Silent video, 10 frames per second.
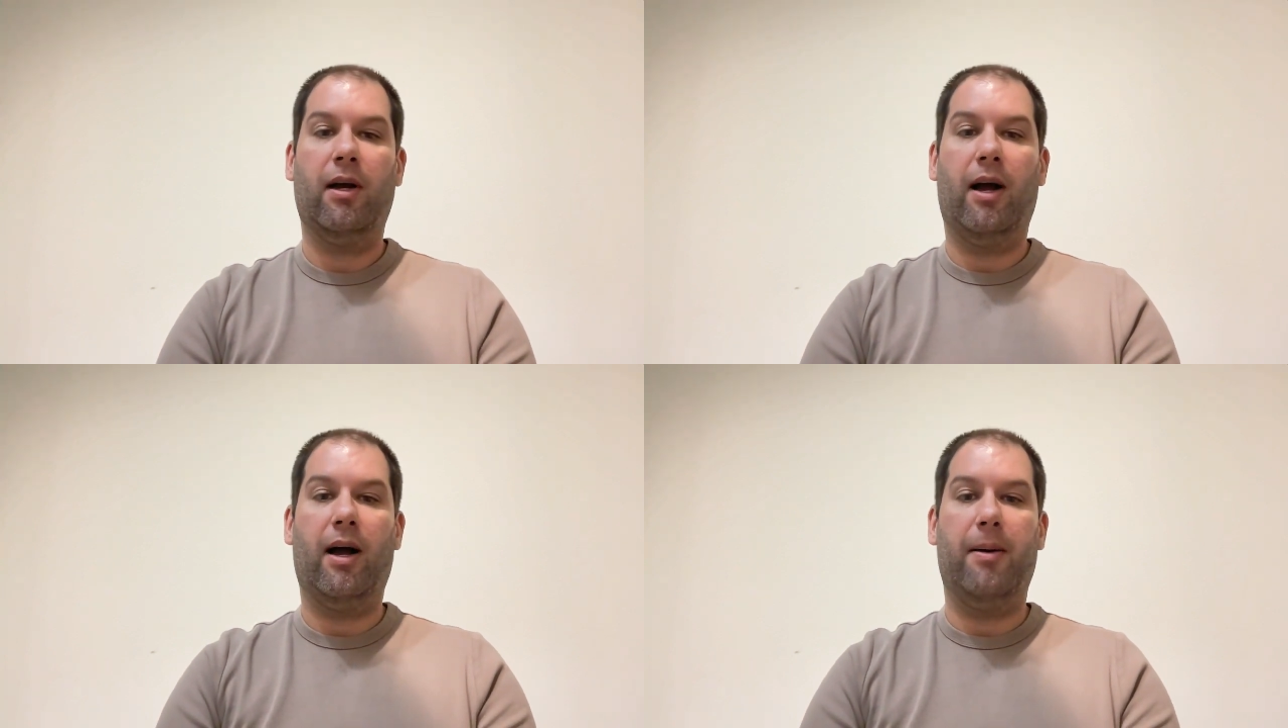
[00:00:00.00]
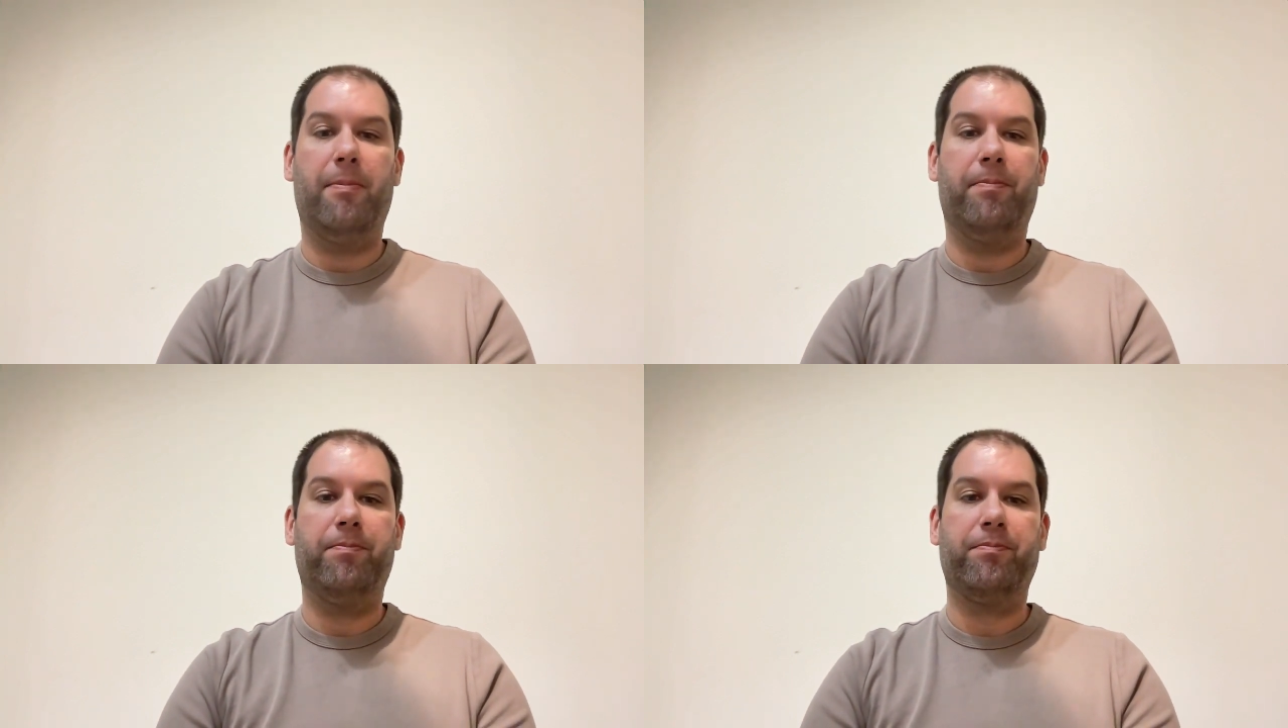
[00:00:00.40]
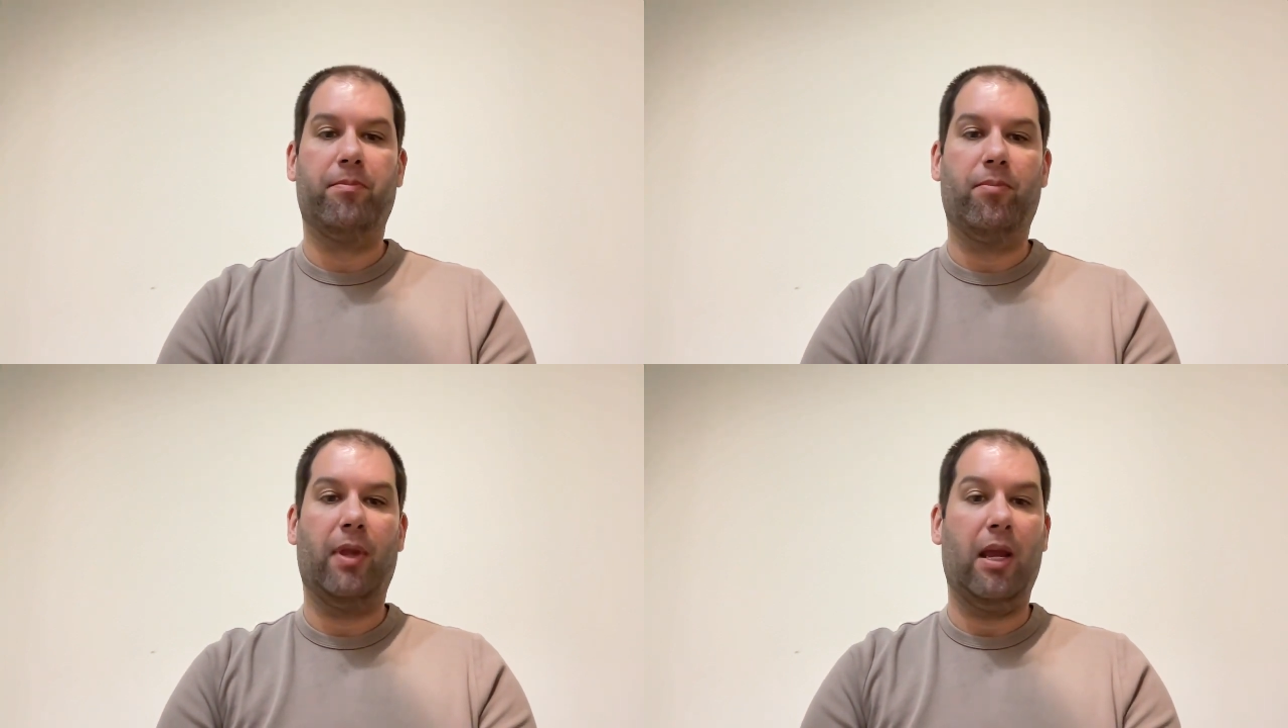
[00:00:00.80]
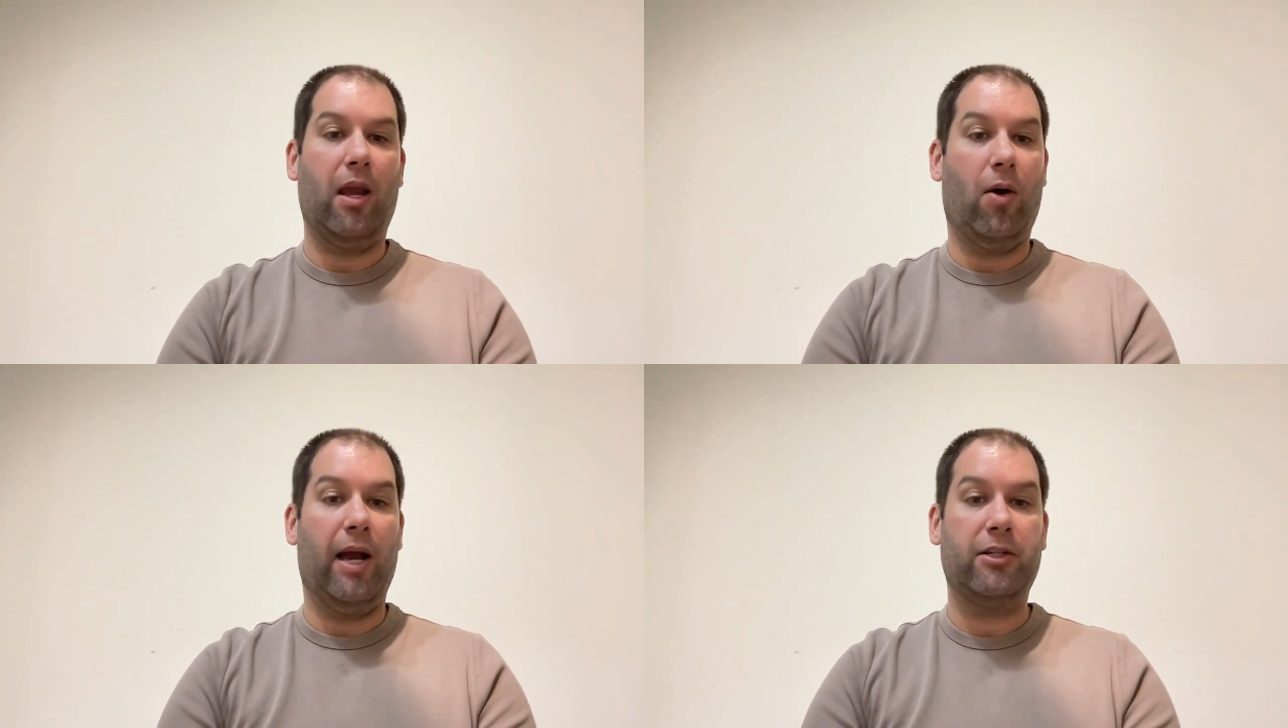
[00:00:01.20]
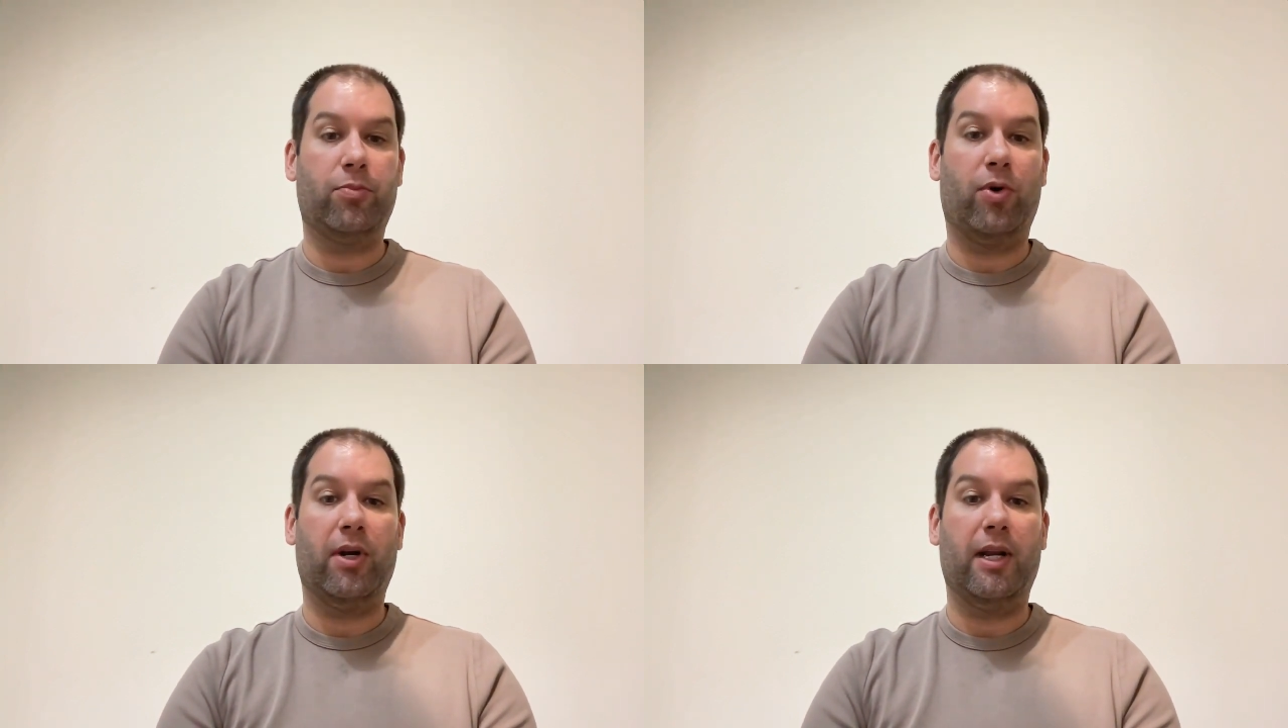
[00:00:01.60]

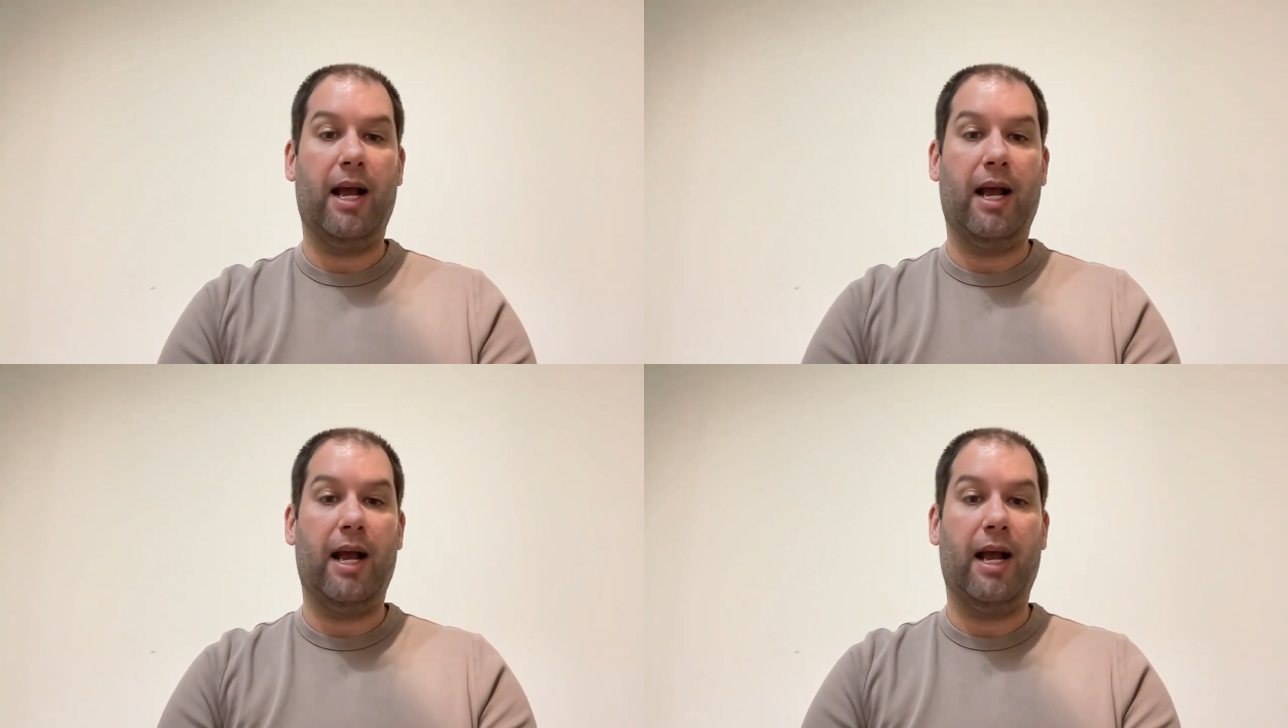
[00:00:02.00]
export it